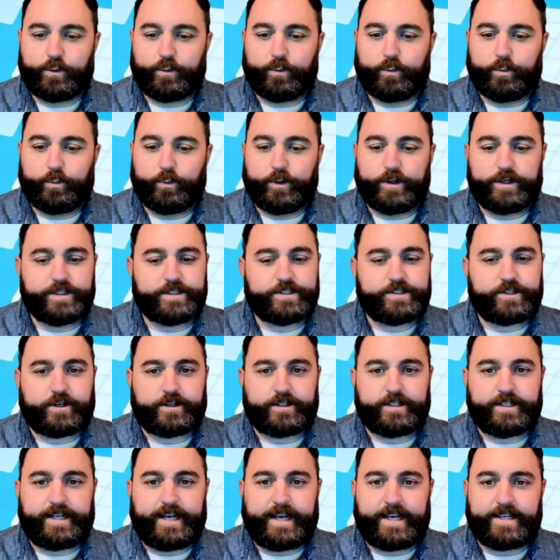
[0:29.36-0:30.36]
We're going to start
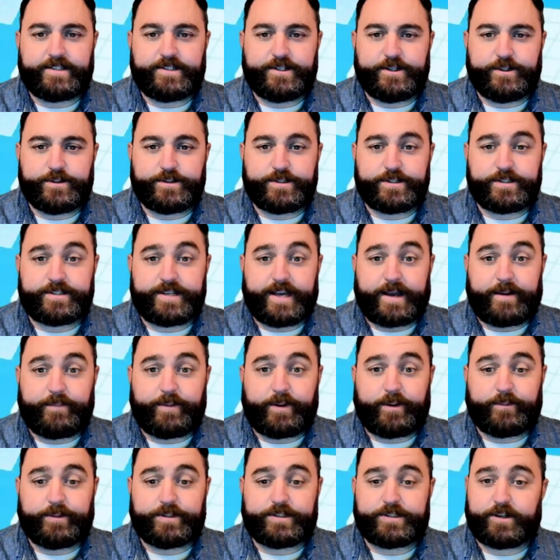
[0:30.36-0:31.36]
today's news the same
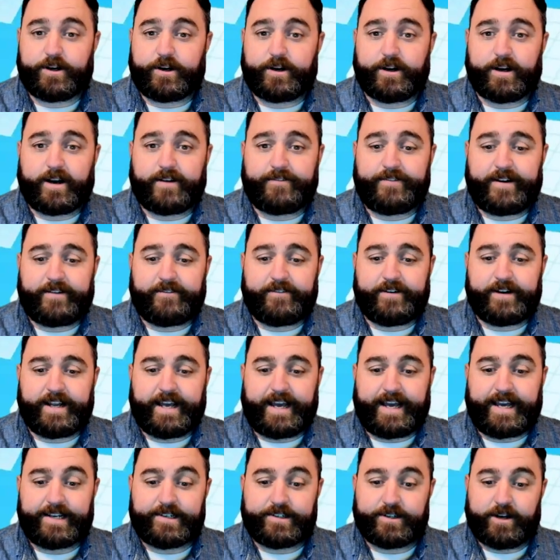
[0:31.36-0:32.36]
way we start off every
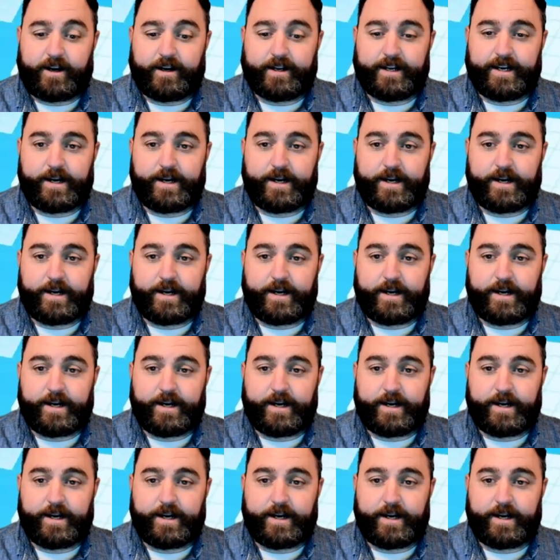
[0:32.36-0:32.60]
day, talking